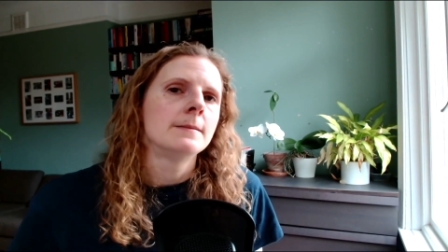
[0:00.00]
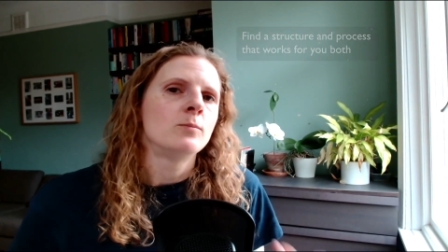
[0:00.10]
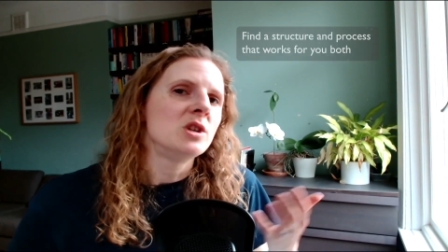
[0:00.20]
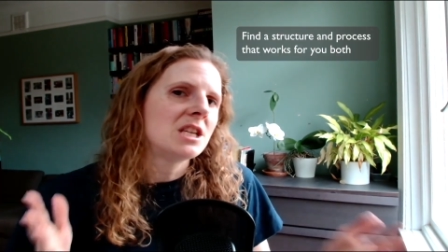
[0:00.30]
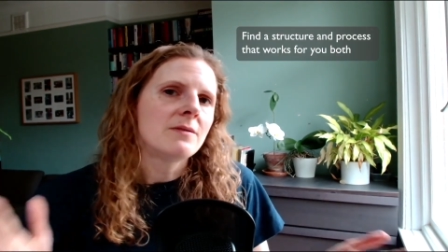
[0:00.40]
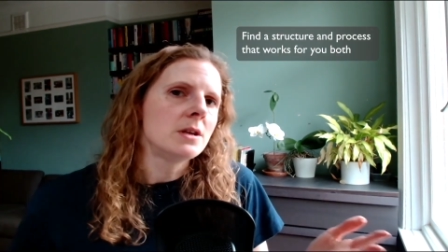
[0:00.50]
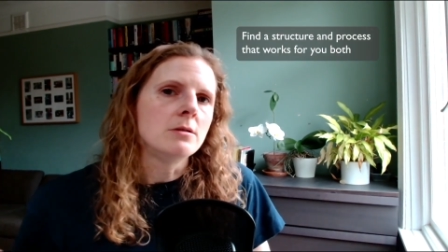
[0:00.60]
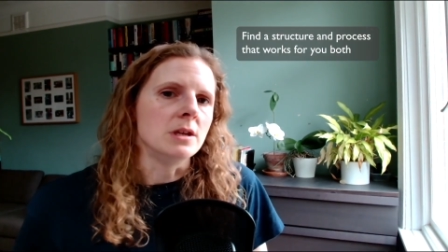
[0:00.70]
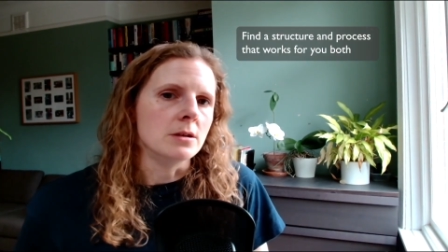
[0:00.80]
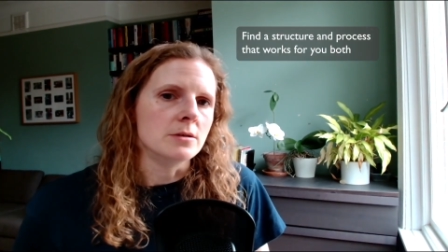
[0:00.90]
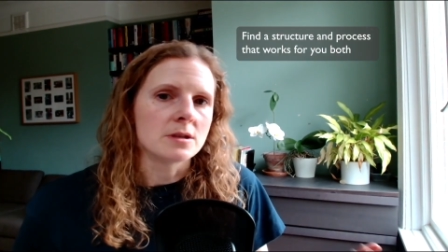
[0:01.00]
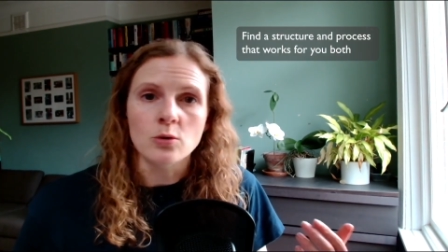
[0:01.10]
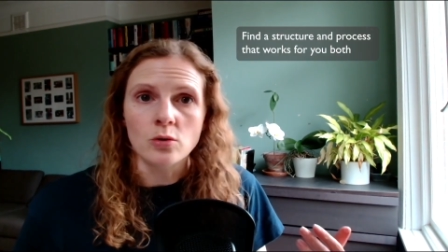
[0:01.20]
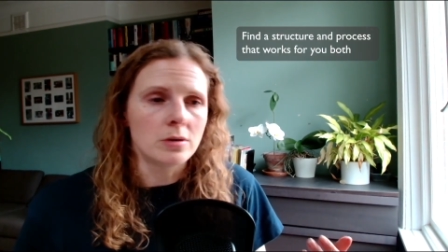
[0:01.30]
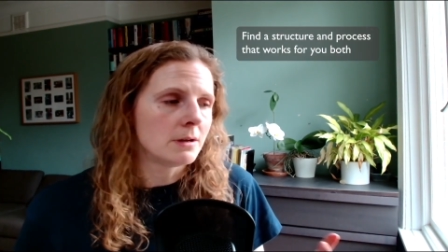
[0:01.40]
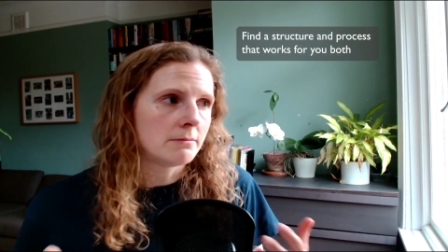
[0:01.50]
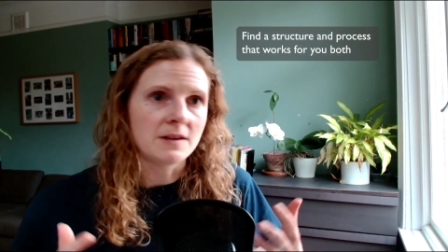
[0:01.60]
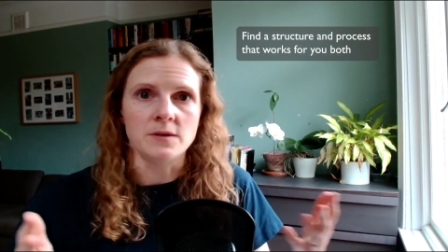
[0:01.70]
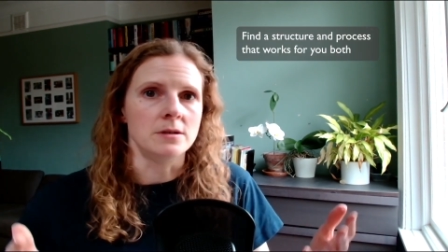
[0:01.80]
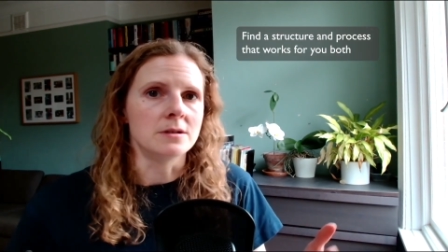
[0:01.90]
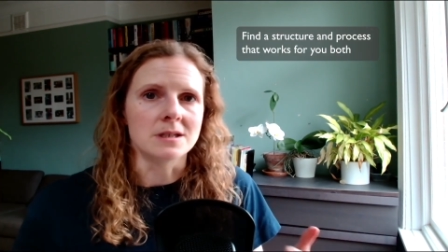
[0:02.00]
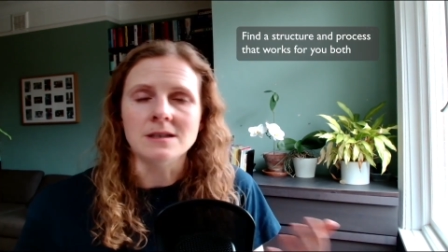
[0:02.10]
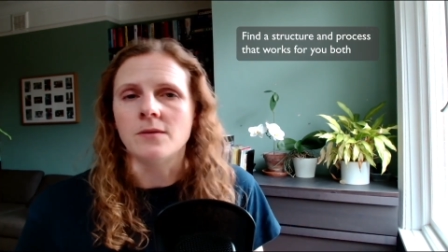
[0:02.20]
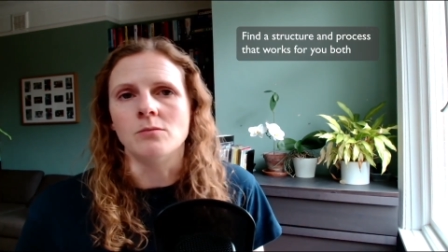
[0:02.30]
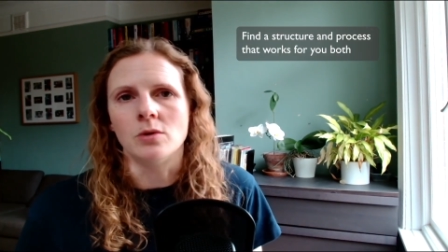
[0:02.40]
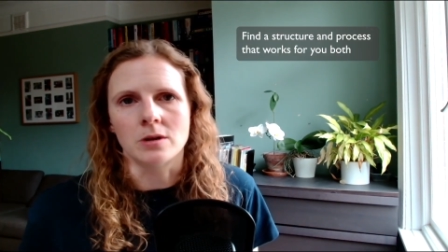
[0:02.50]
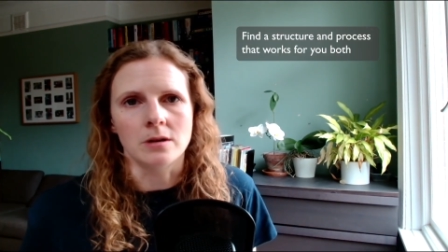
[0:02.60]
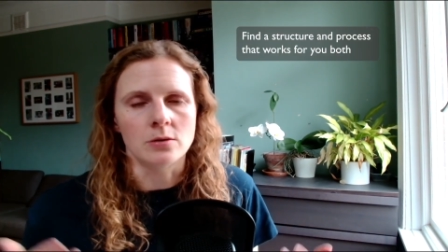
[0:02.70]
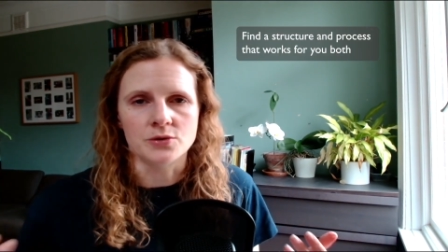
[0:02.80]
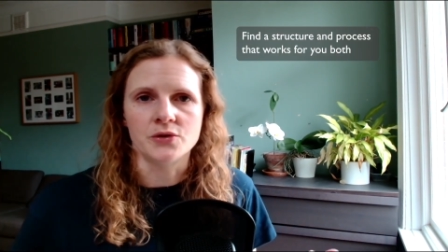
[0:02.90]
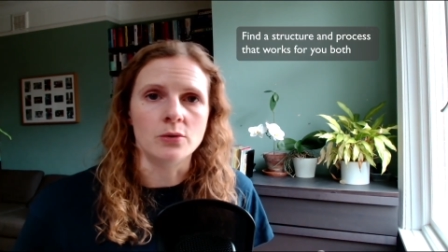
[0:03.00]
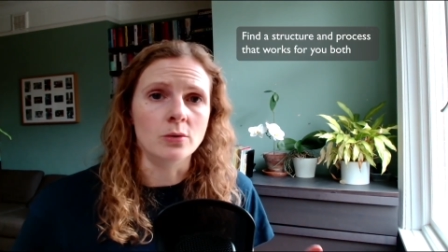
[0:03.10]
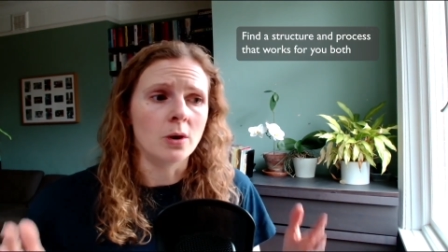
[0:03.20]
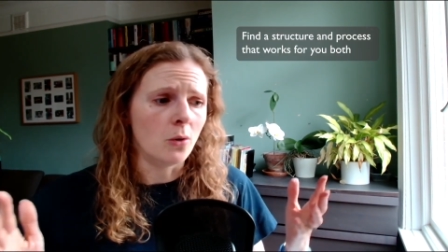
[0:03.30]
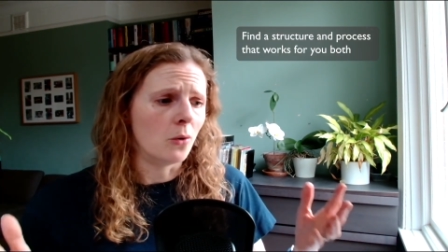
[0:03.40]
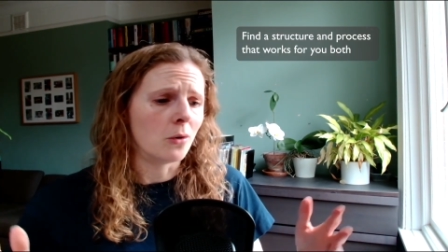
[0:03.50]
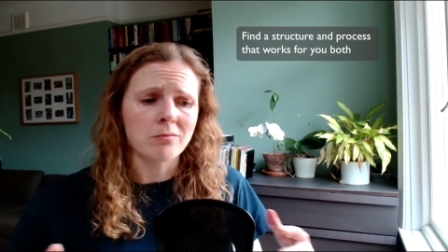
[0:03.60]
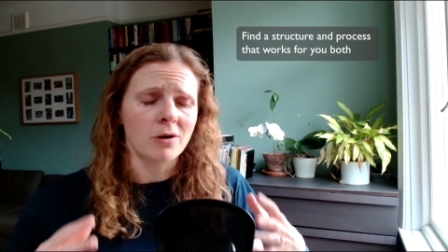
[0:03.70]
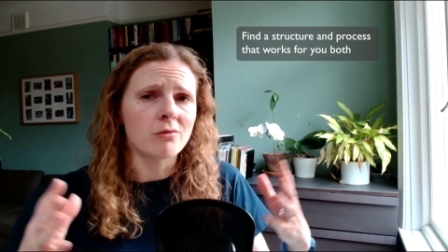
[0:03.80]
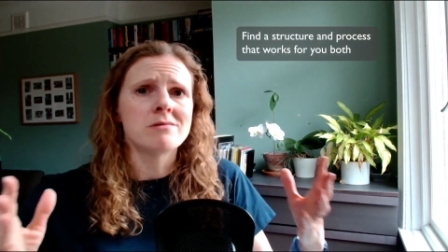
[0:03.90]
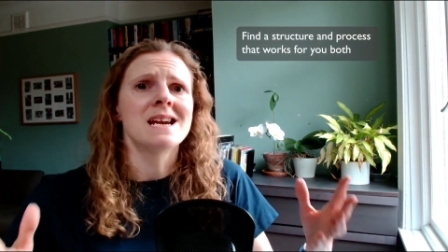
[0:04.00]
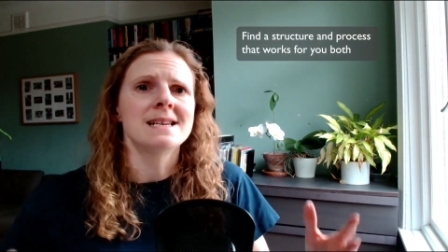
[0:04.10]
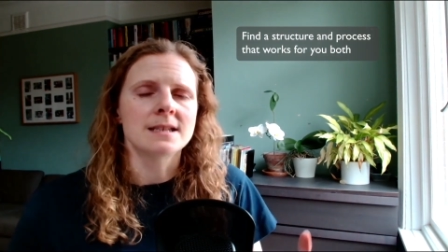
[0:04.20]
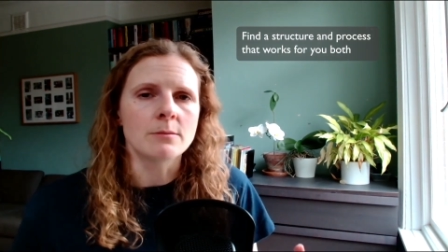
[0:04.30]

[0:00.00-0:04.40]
Whichever you use, or if you use a different model or tool, or create